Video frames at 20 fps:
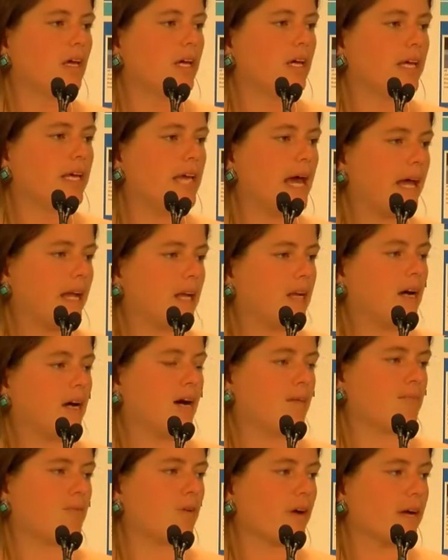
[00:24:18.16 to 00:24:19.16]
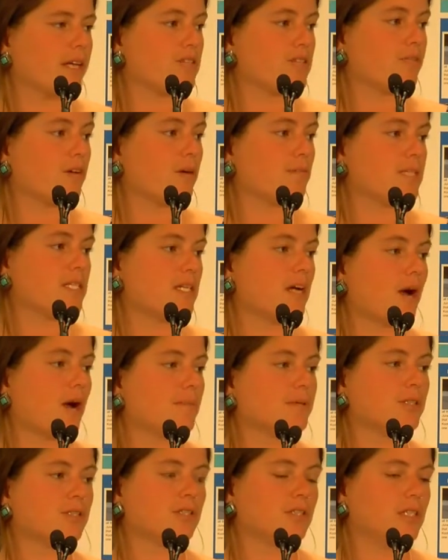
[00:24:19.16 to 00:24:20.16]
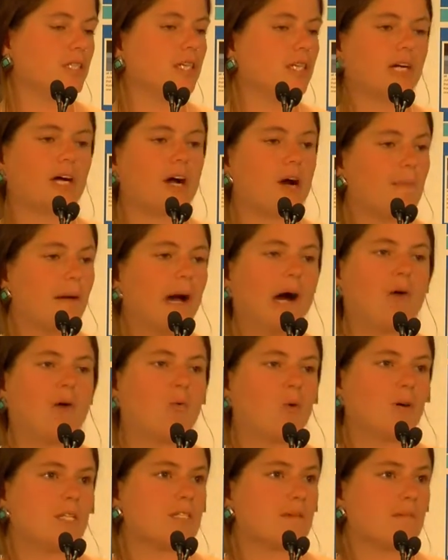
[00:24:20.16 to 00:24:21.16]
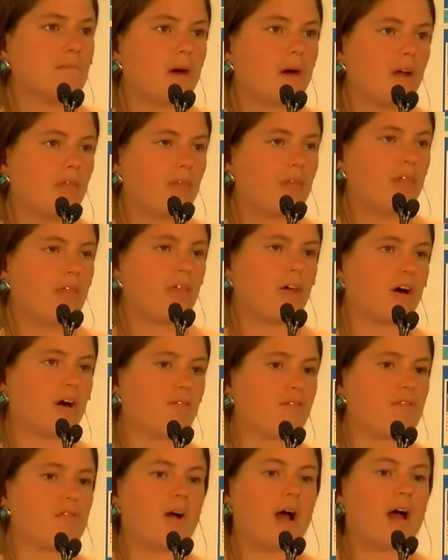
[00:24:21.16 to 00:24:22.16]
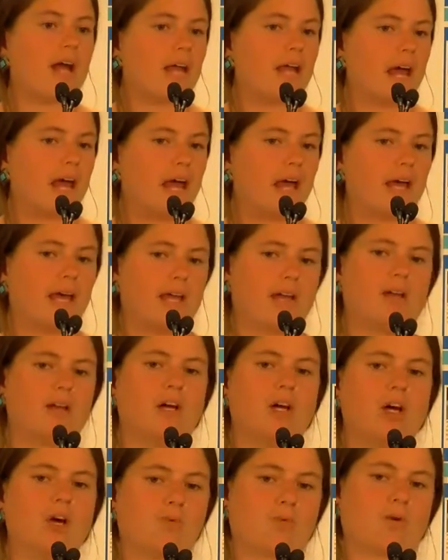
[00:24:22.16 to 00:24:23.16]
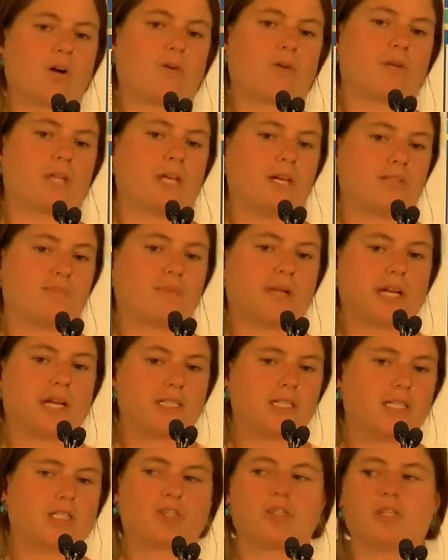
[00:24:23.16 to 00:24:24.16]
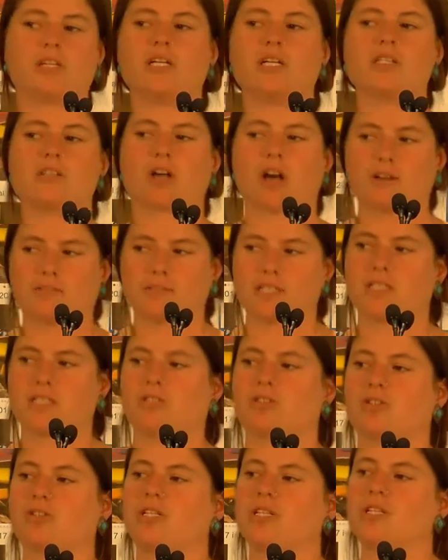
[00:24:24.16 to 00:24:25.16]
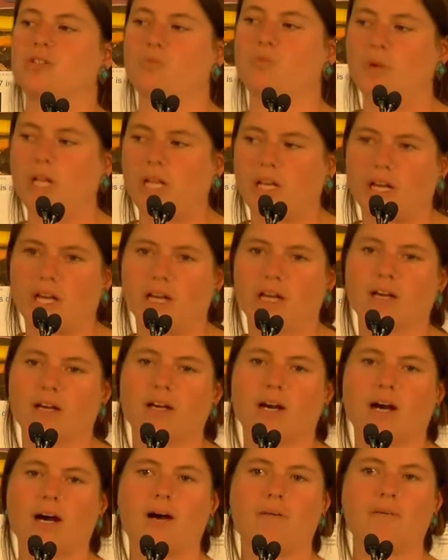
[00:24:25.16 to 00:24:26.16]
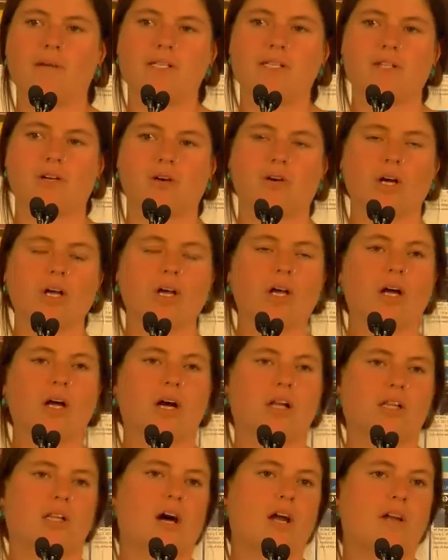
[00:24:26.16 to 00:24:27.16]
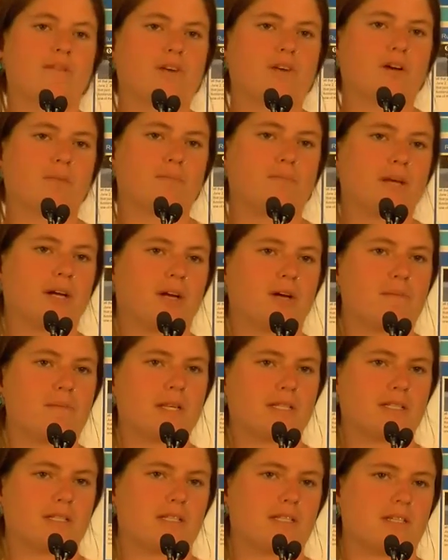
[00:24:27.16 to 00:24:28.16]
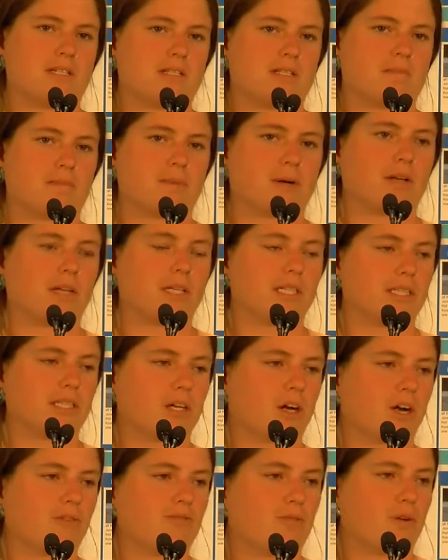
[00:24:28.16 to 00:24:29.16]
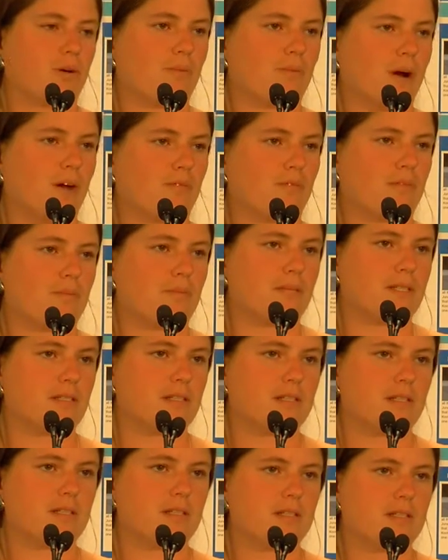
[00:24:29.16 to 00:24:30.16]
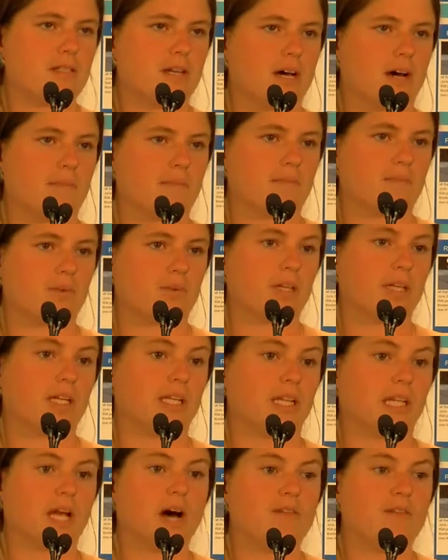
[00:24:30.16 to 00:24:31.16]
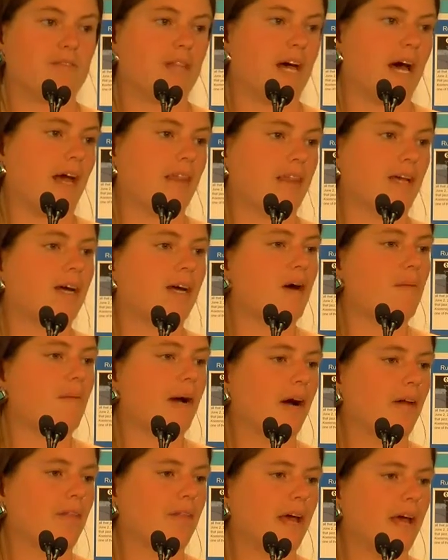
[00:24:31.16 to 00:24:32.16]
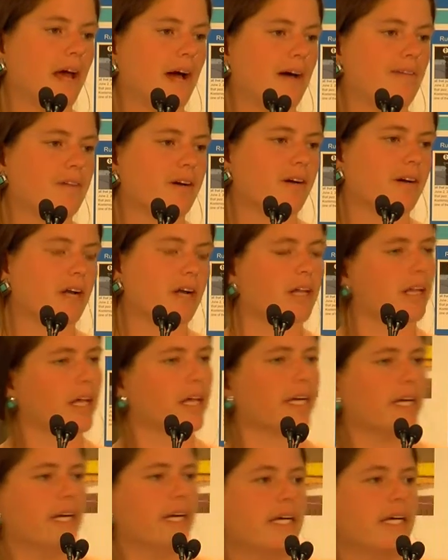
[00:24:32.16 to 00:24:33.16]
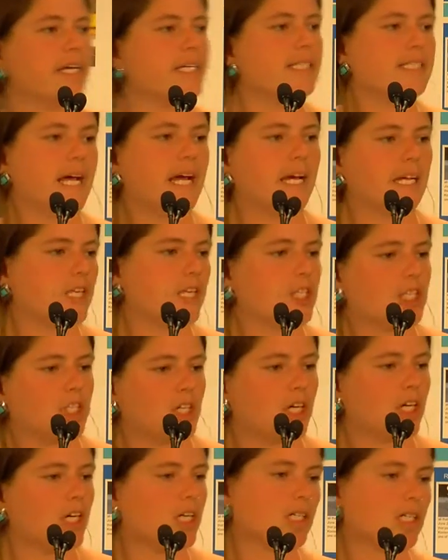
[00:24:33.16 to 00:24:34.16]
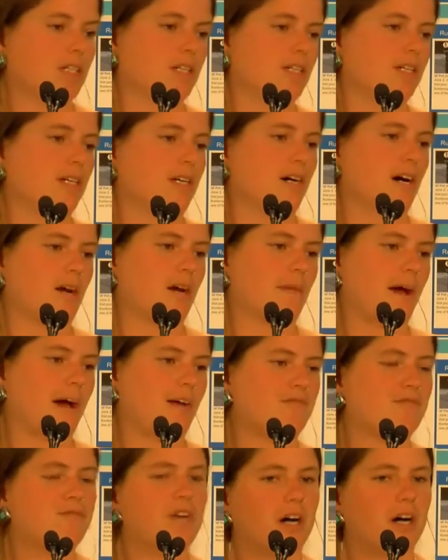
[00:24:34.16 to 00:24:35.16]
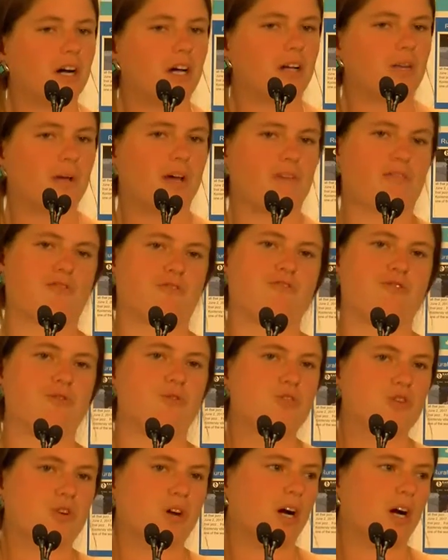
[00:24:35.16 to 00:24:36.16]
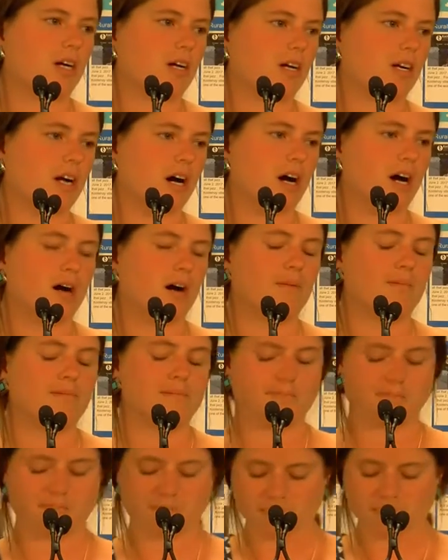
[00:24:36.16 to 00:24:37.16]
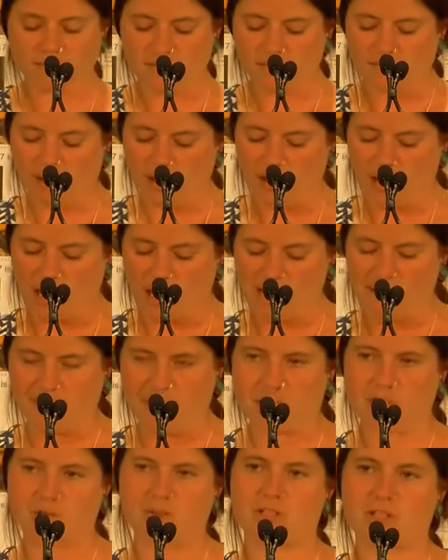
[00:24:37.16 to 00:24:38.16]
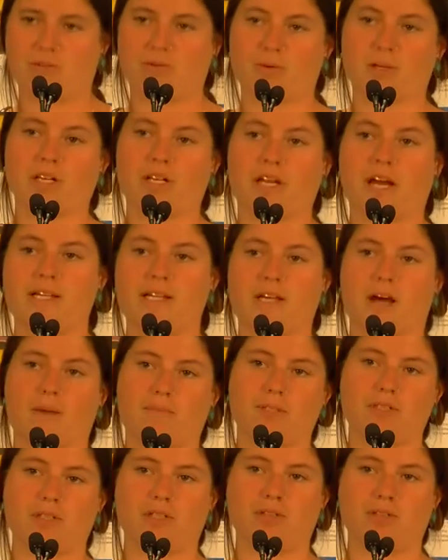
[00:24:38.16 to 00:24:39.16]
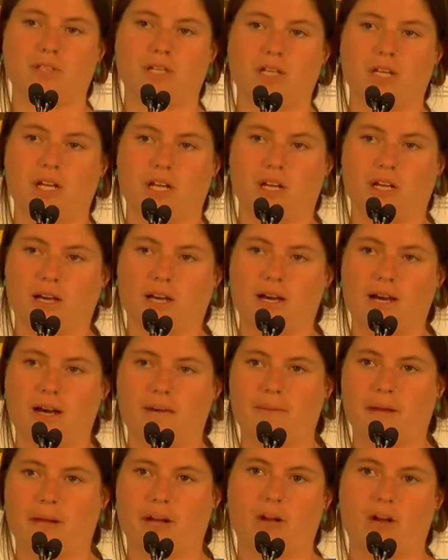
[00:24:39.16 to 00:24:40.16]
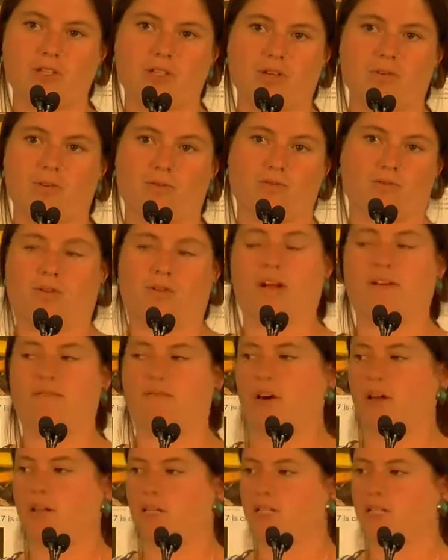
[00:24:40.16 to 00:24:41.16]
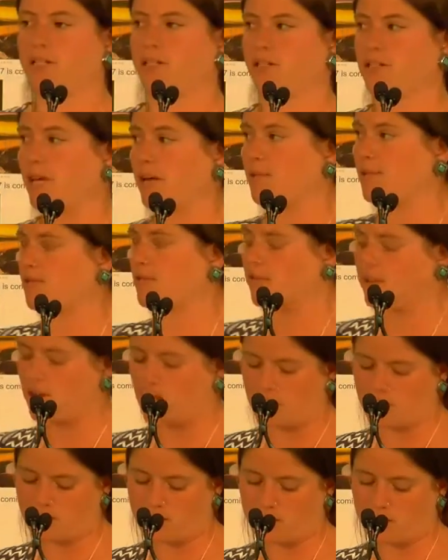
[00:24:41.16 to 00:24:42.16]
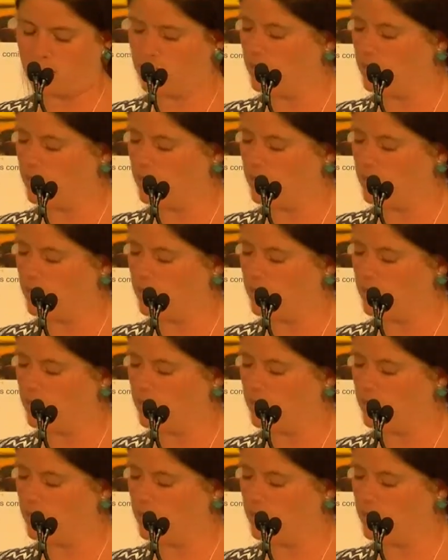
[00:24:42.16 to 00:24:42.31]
get grants from is the opportunity to come out once a month on a Friday and work with us planting trees, harvesting trees, weeding. And so a lot of our bigger businesses in Burlington, our for-profit businesses, really love that. They come out and they have their kind of like day in the dirt have fun. We have a food truck come. And so it's a really nice opportunity and also great volunteer labor for us.